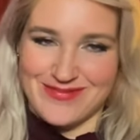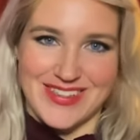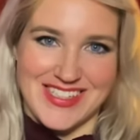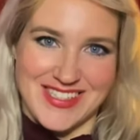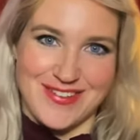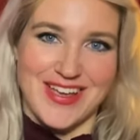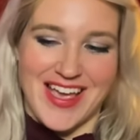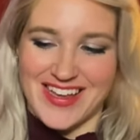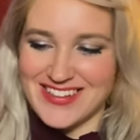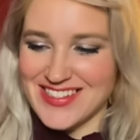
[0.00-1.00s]
It's
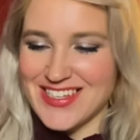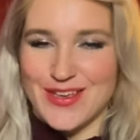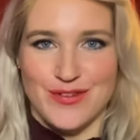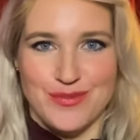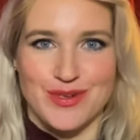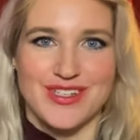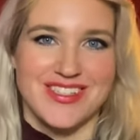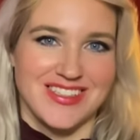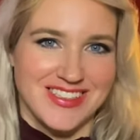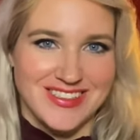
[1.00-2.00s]
okay to give your books a
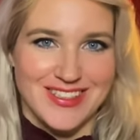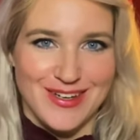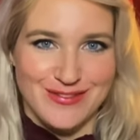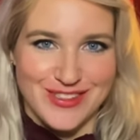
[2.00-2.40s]
little love.